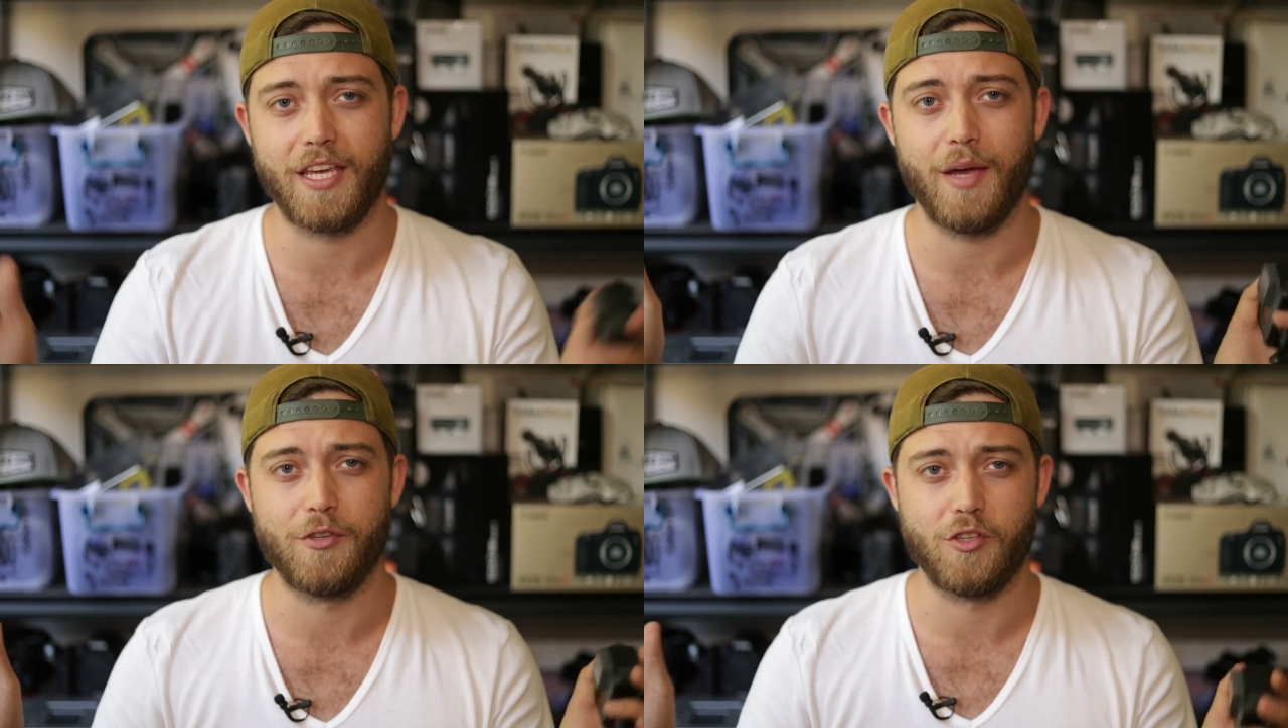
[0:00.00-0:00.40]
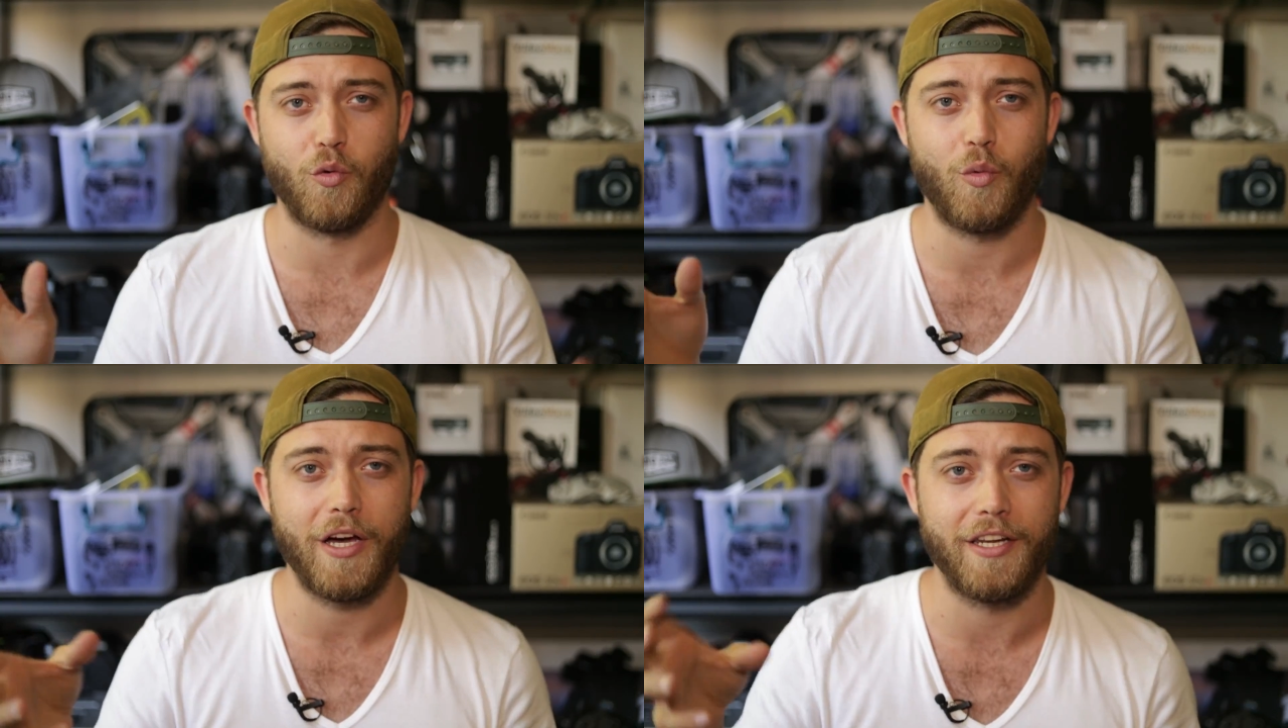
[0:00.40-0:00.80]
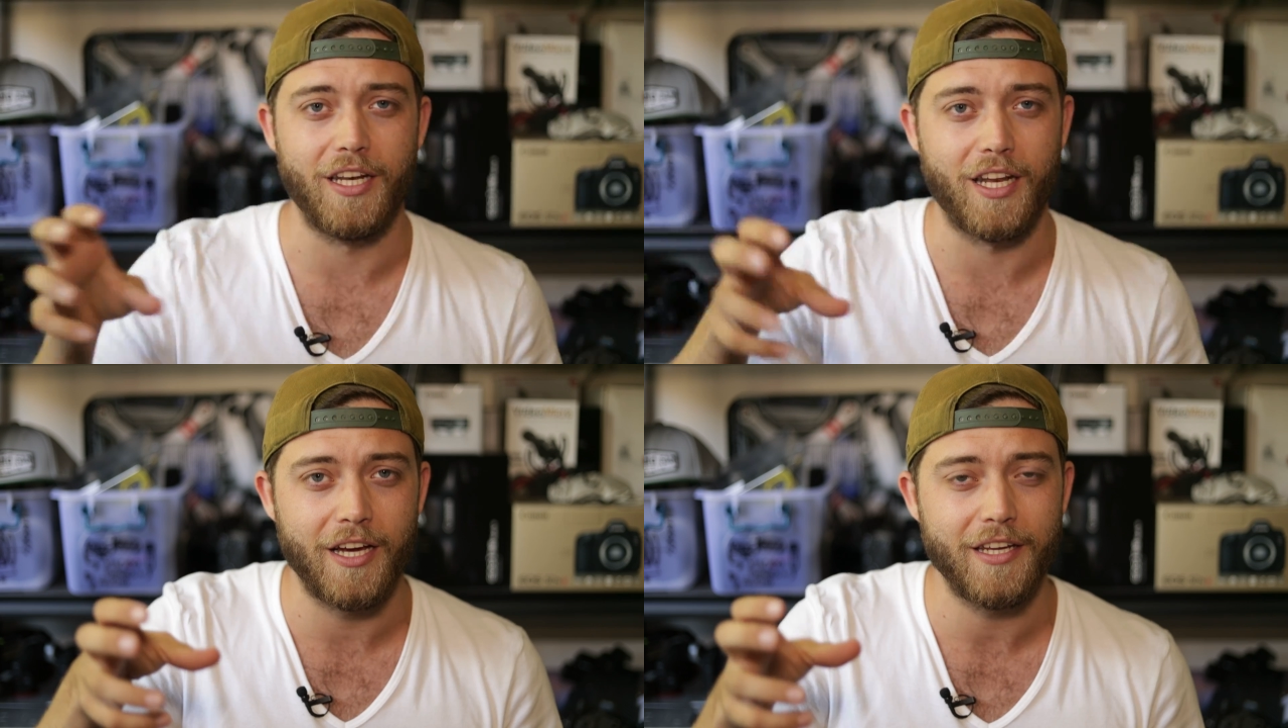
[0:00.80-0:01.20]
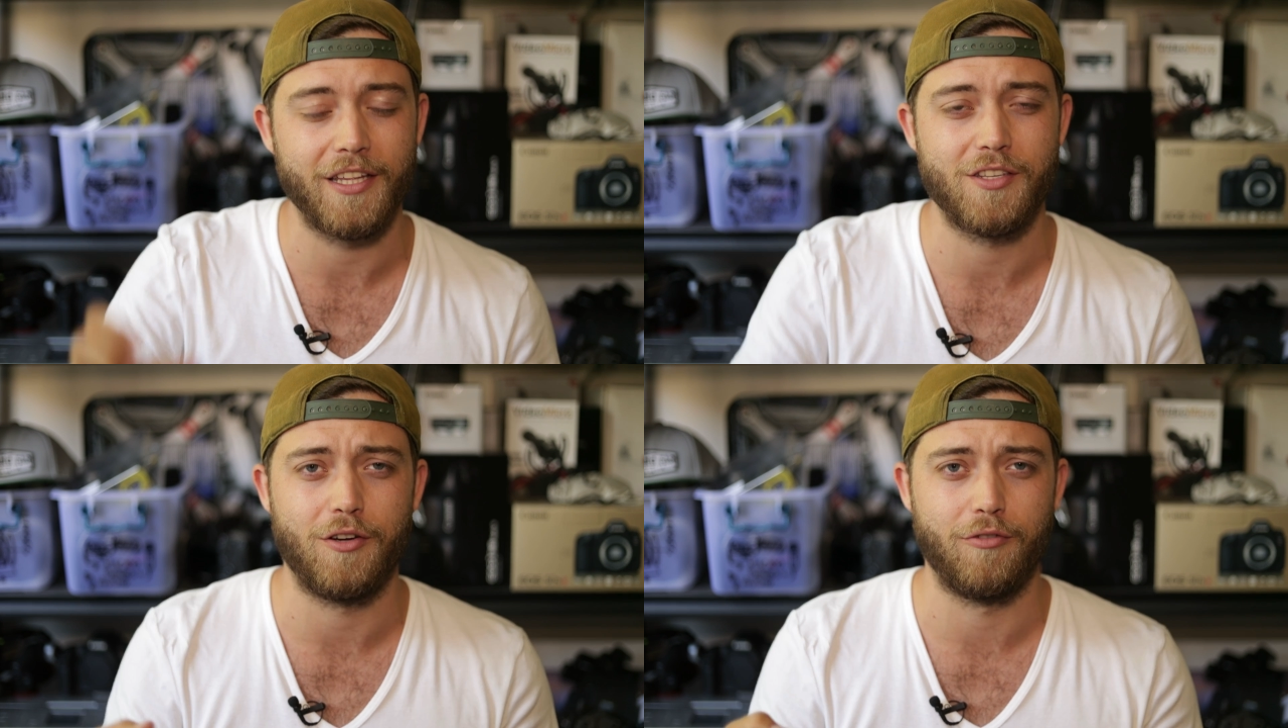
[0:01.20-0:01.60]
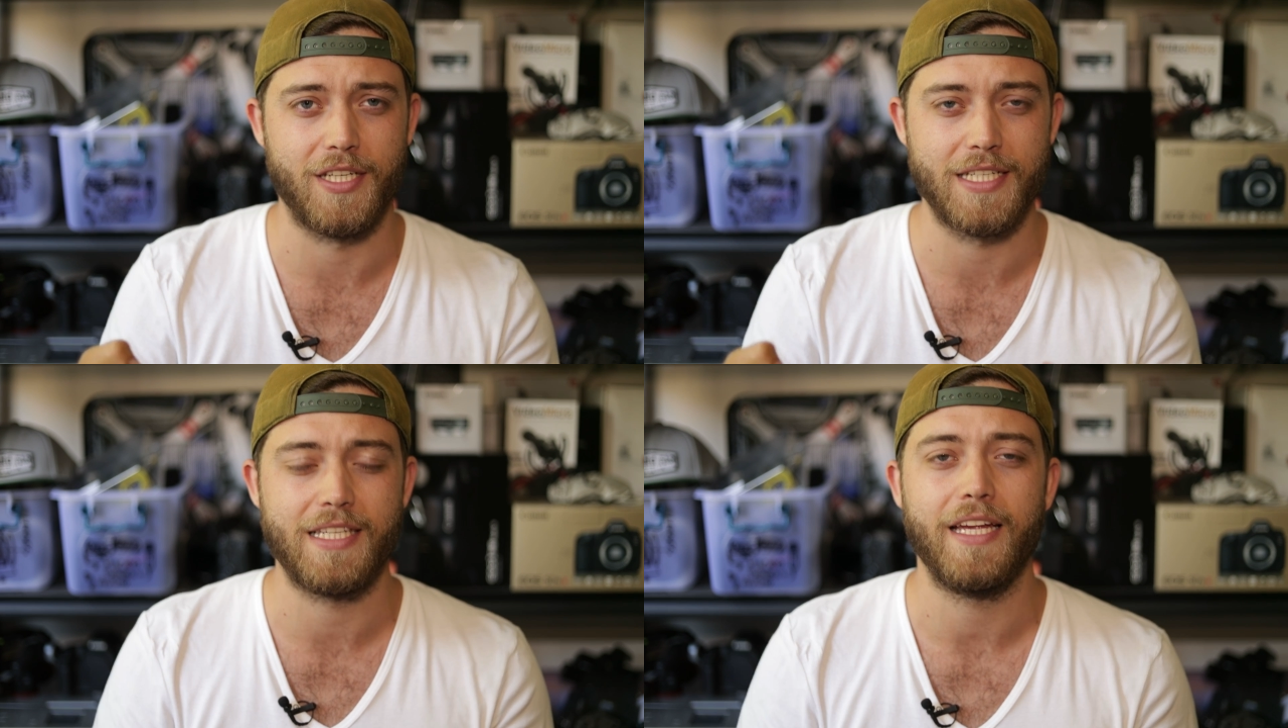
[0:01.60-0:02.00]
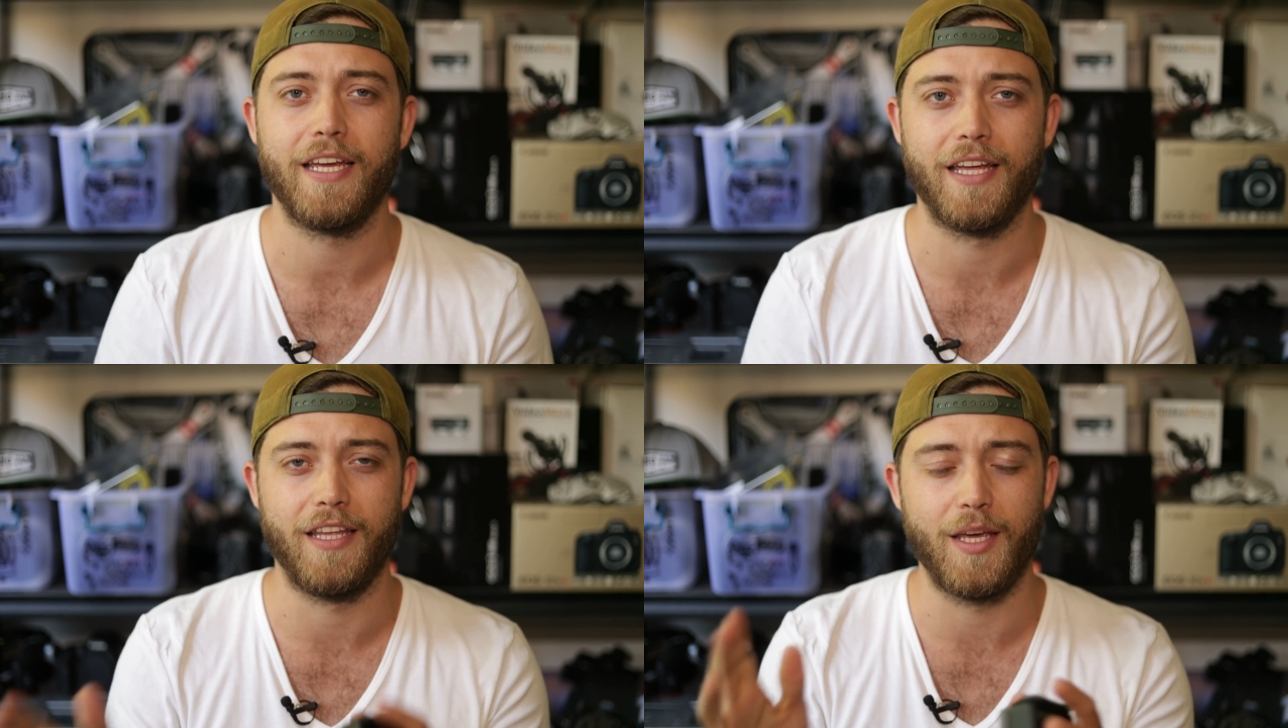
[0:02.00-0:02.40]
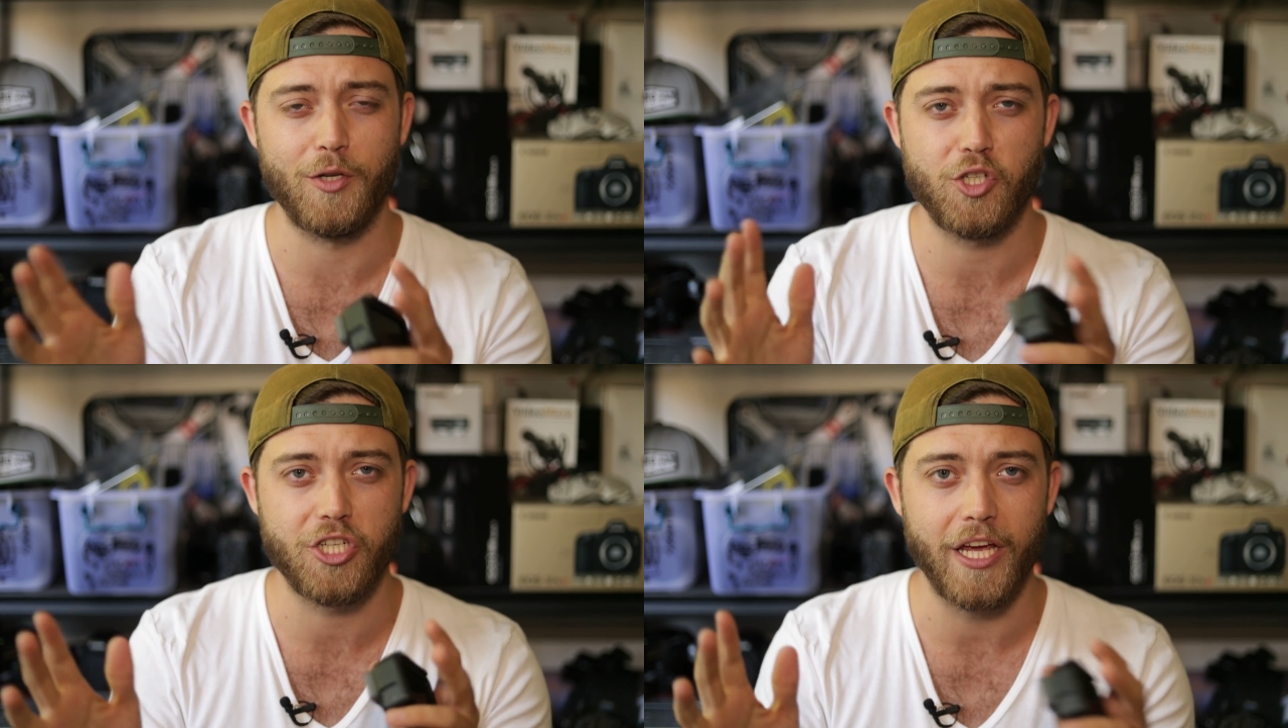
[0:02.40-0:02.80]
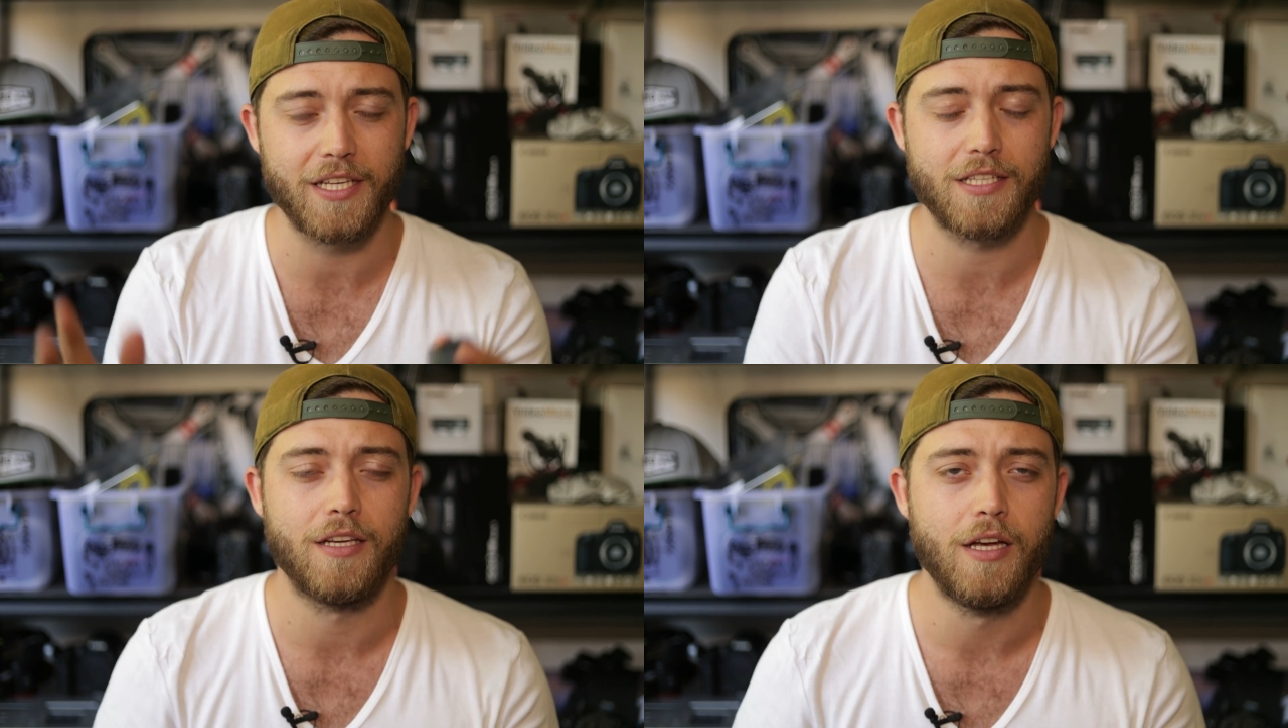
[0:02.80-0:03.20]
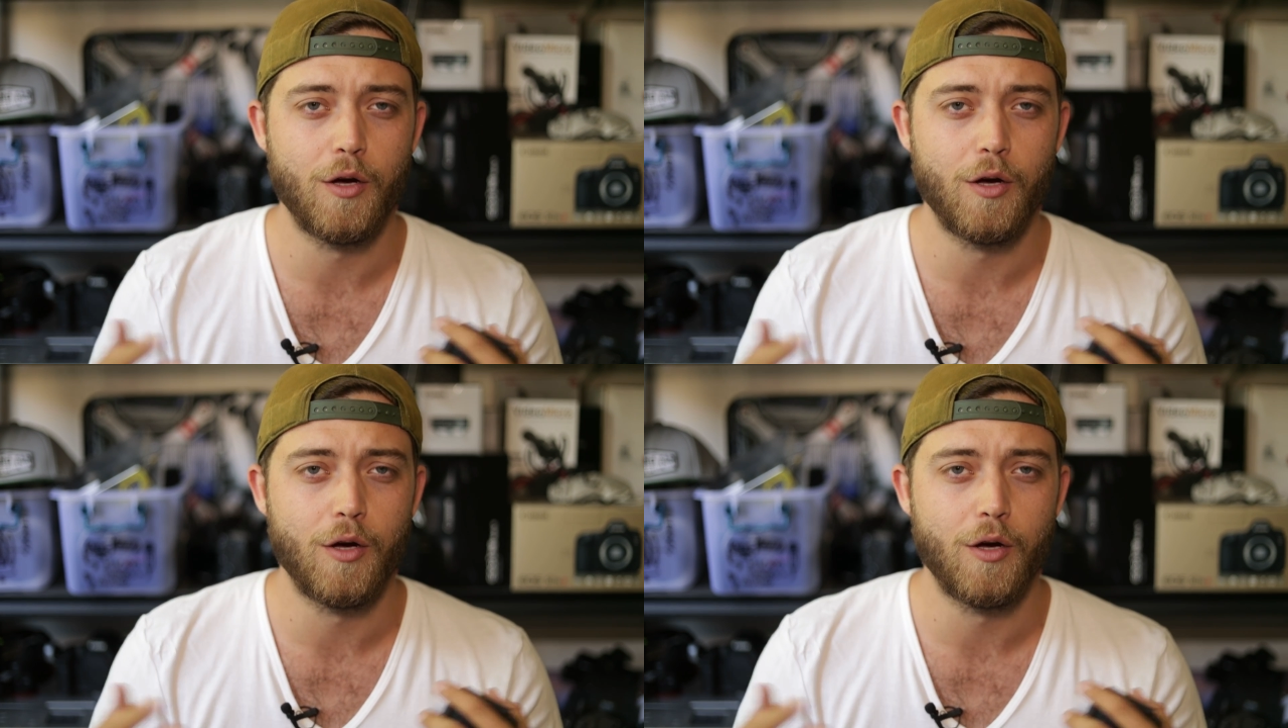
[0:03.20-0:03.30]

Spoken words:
camera's so wide and light, it's not really steady and the image shakes.